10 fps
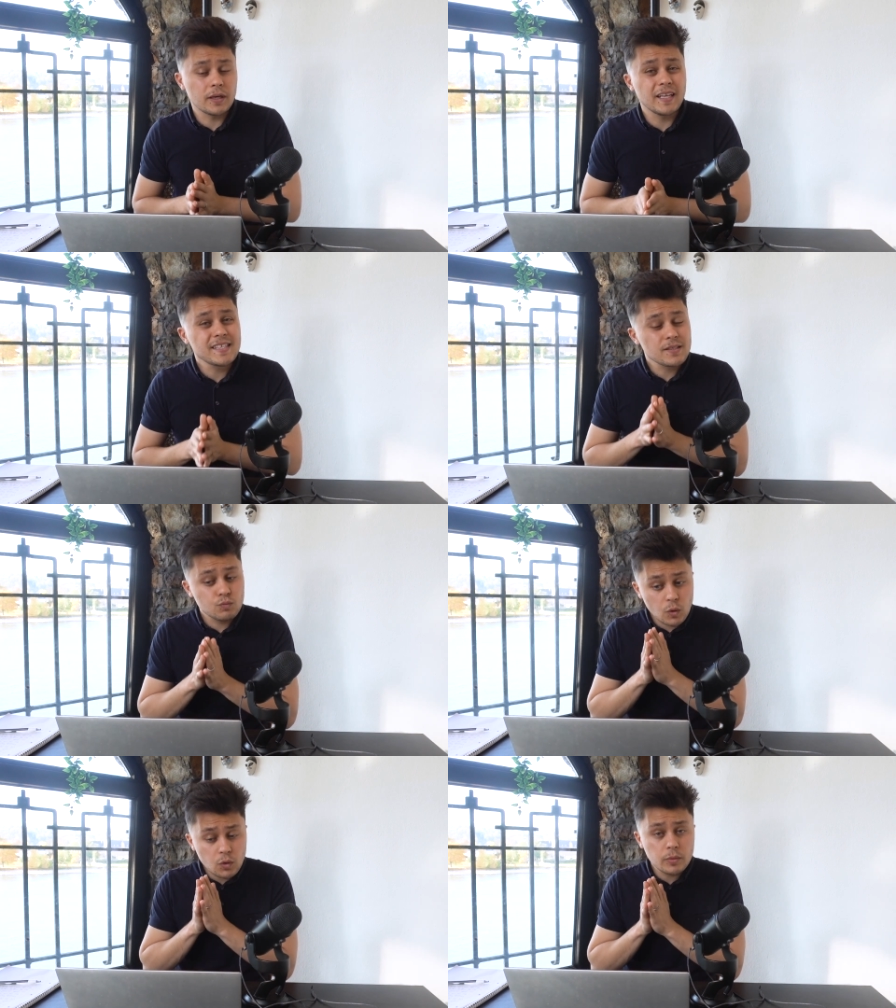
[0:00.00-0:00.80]
And that's
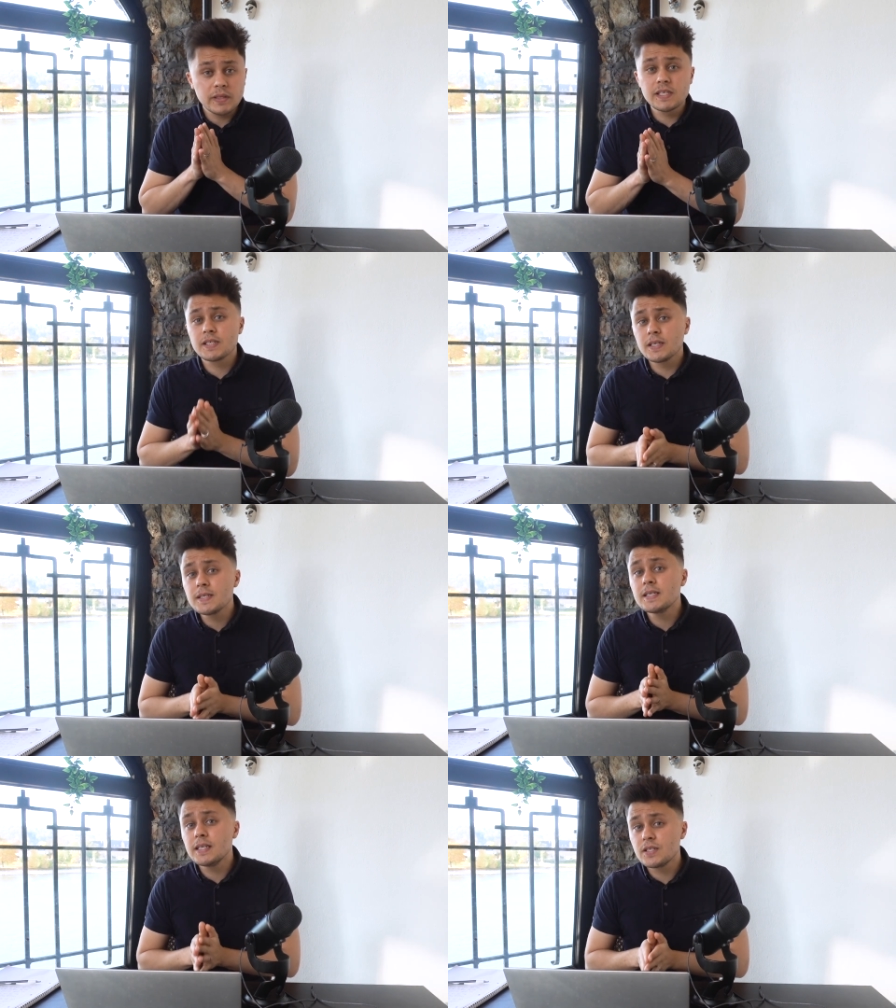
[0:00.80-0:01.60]
what we'll be
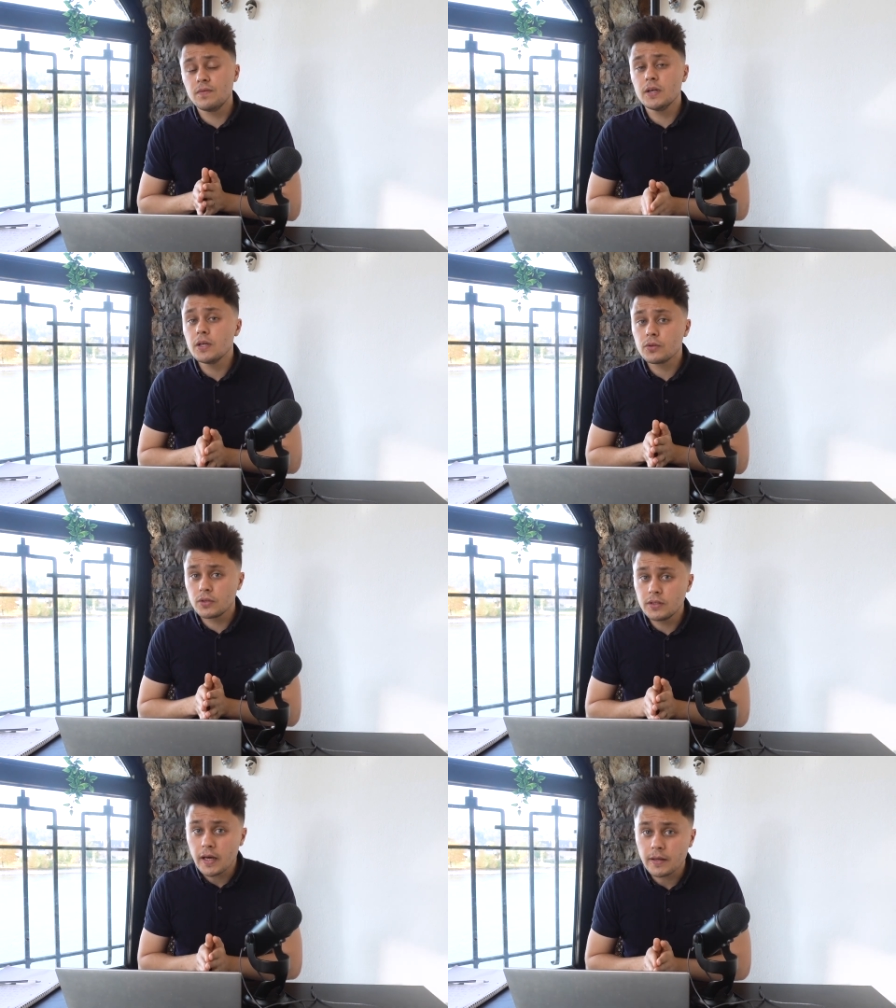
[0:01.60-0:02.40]
discussing in this video
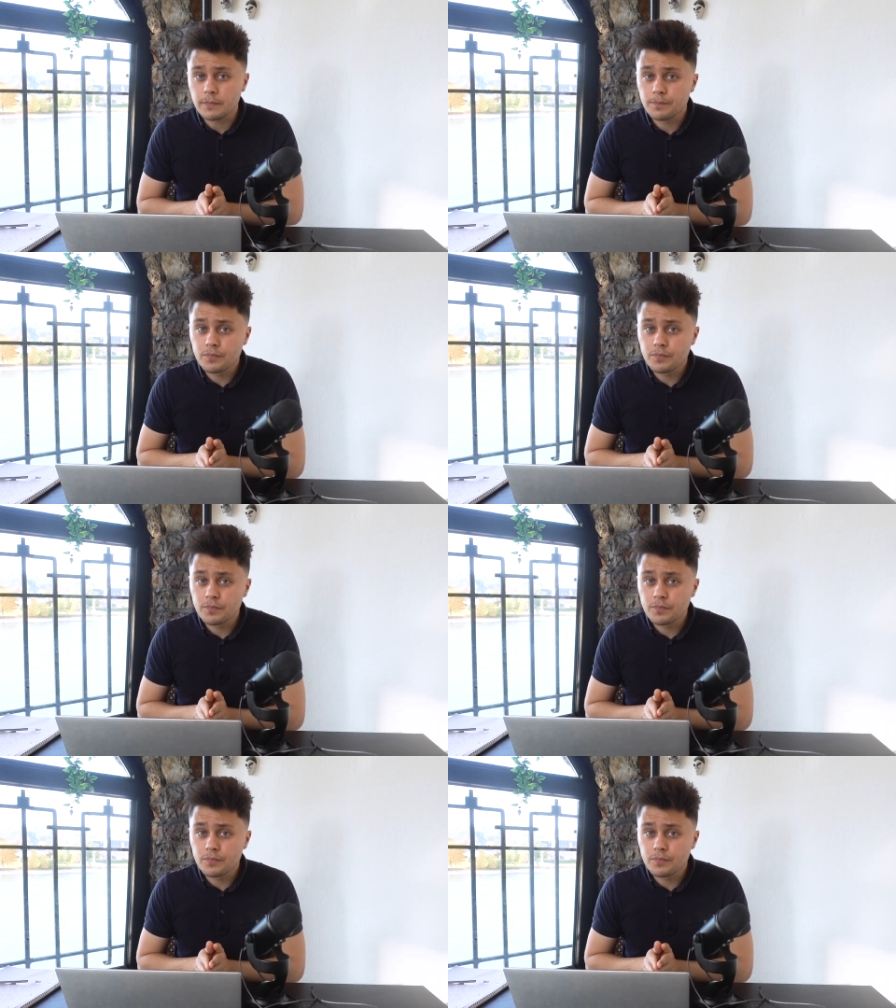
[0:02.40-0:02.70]
today.